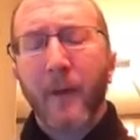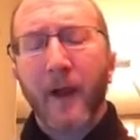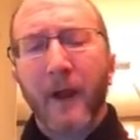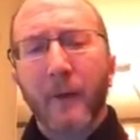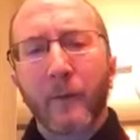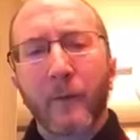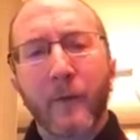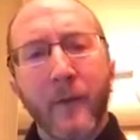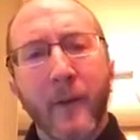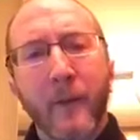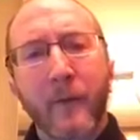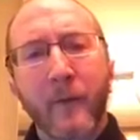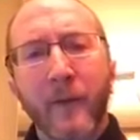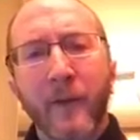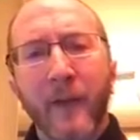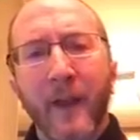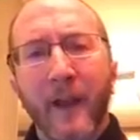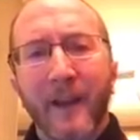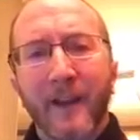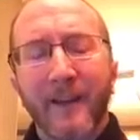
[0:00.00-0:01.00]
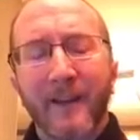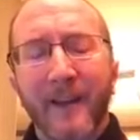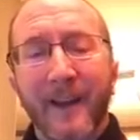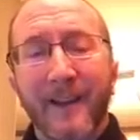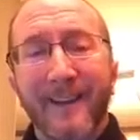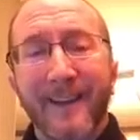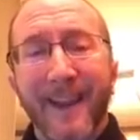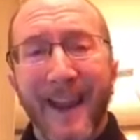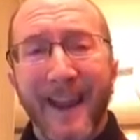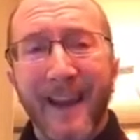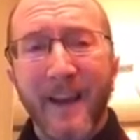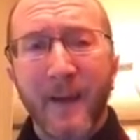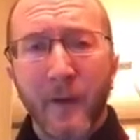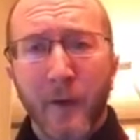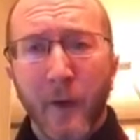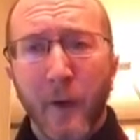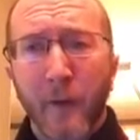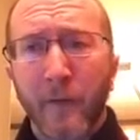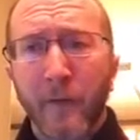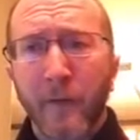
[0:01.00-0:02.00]
I remember that it takes
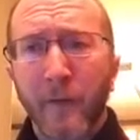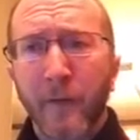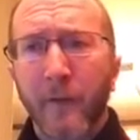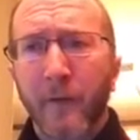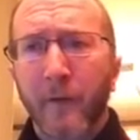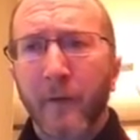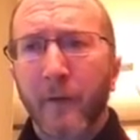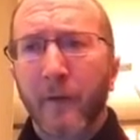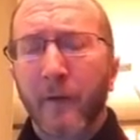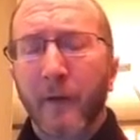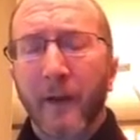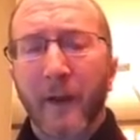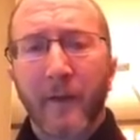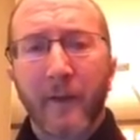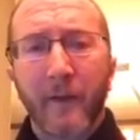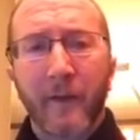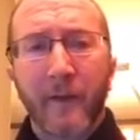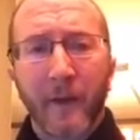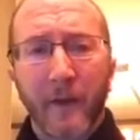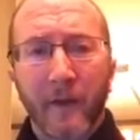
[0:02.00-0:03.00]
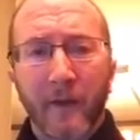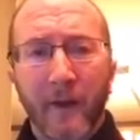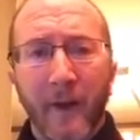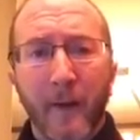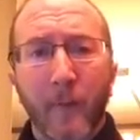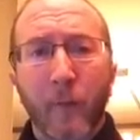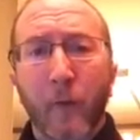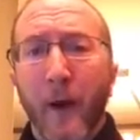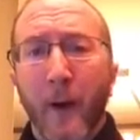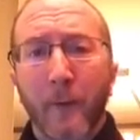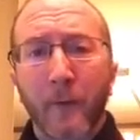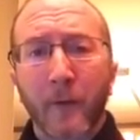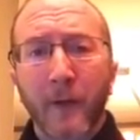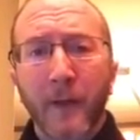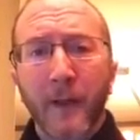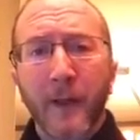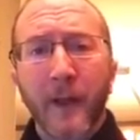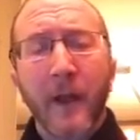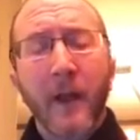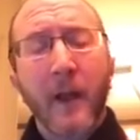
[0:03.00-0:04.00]
8 doses to get this thing set up
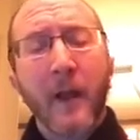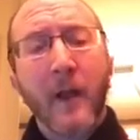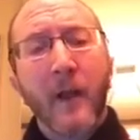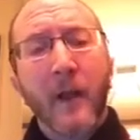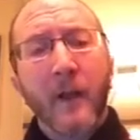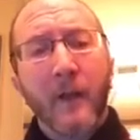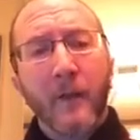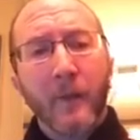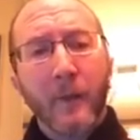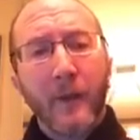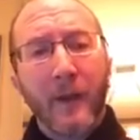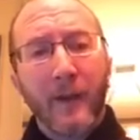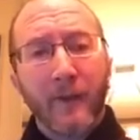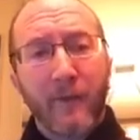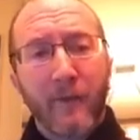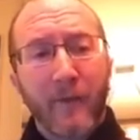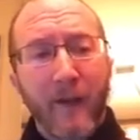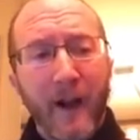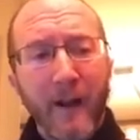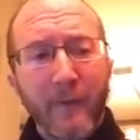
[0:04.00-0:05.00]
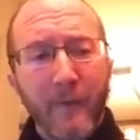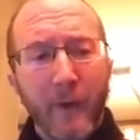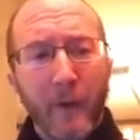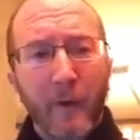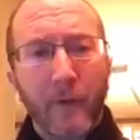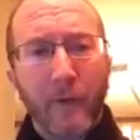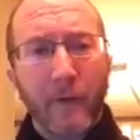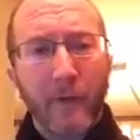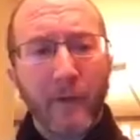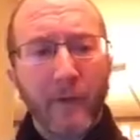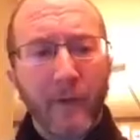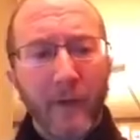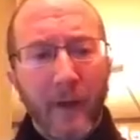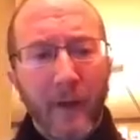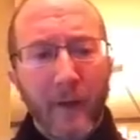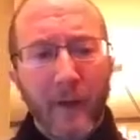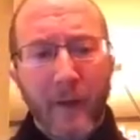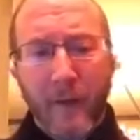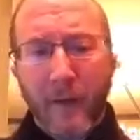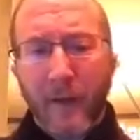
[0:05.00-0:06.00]
properly. We give 5 doses,
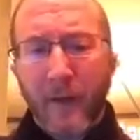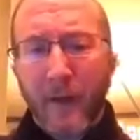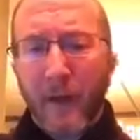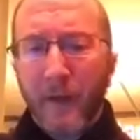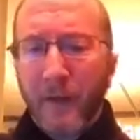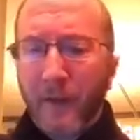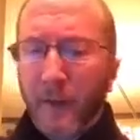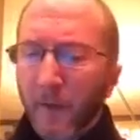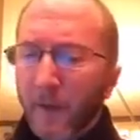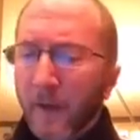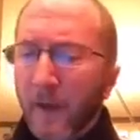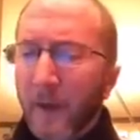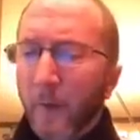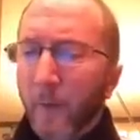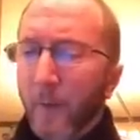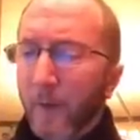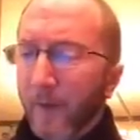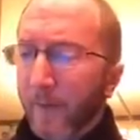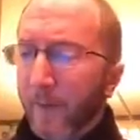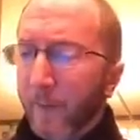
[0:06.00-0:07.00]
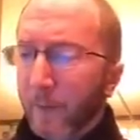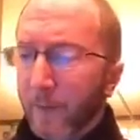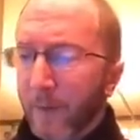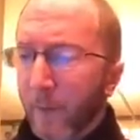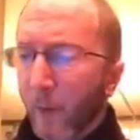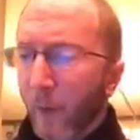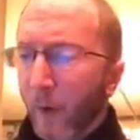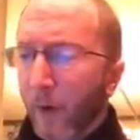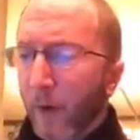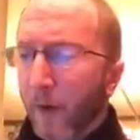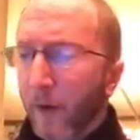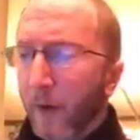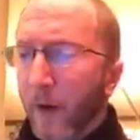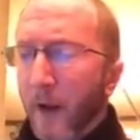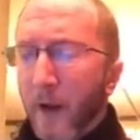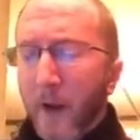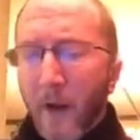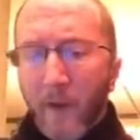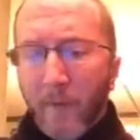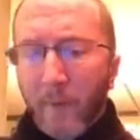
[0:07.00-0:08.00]
and then a year later, we give 3 more.
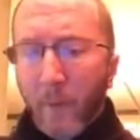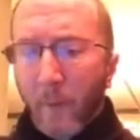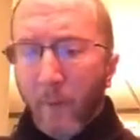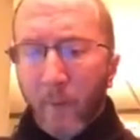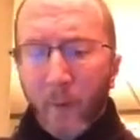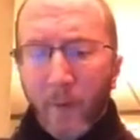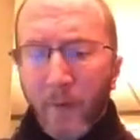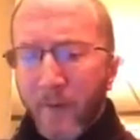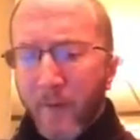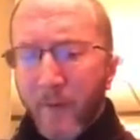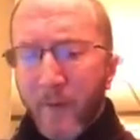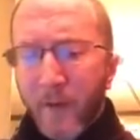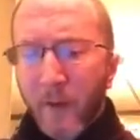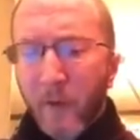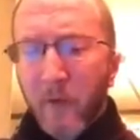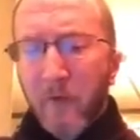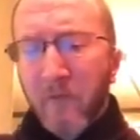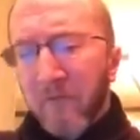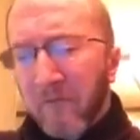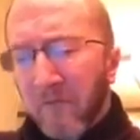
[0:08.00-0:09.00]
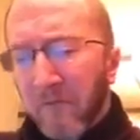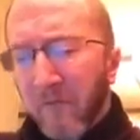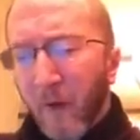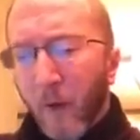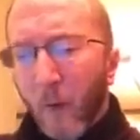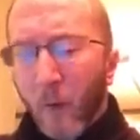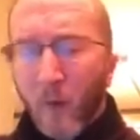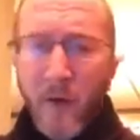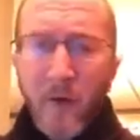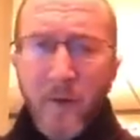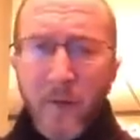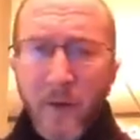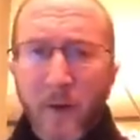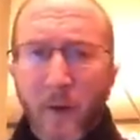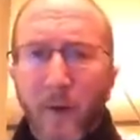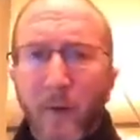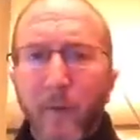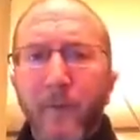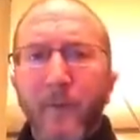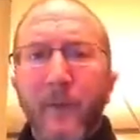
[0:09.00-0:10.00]
So if we're in the middle, we're in the
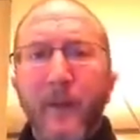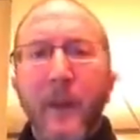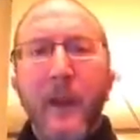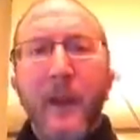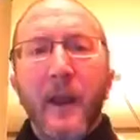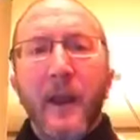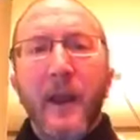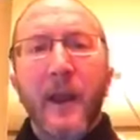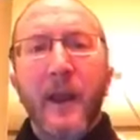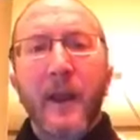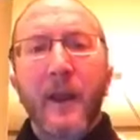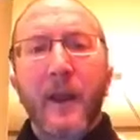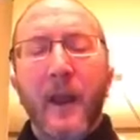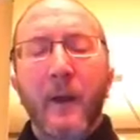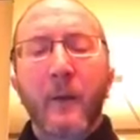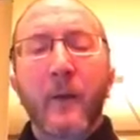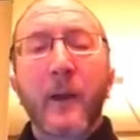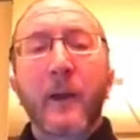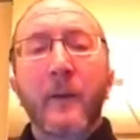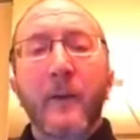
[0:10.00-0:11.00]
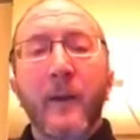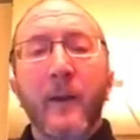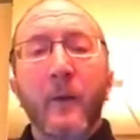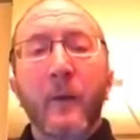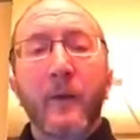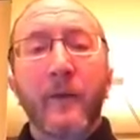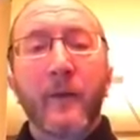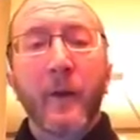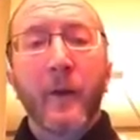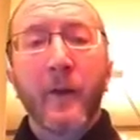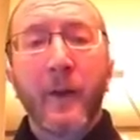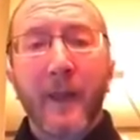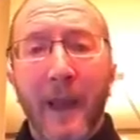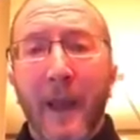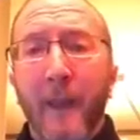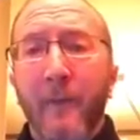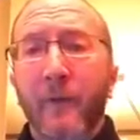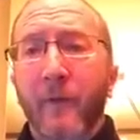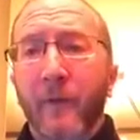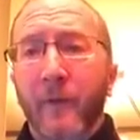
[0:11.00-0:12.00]
middle. And I recommend that we fill in the
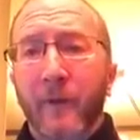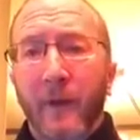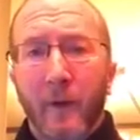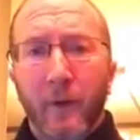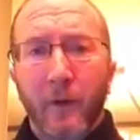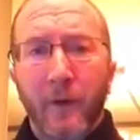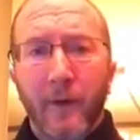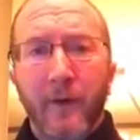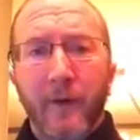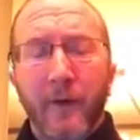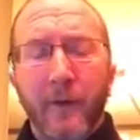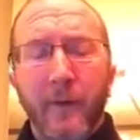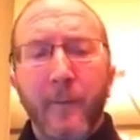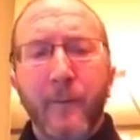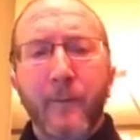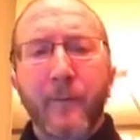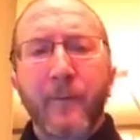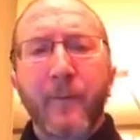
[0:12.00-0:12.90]
gaps with steroids.